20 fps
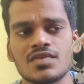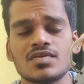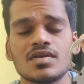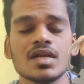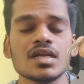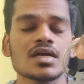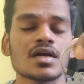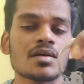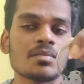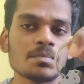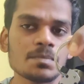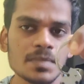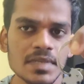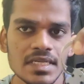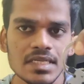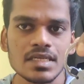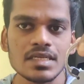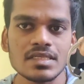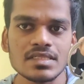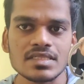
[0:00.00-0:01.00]
it will not
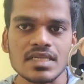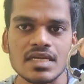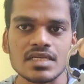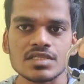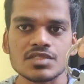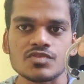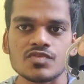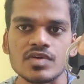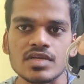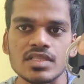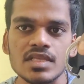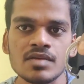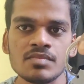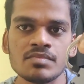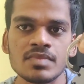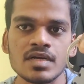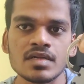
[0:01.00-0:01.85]
completely satisfy them,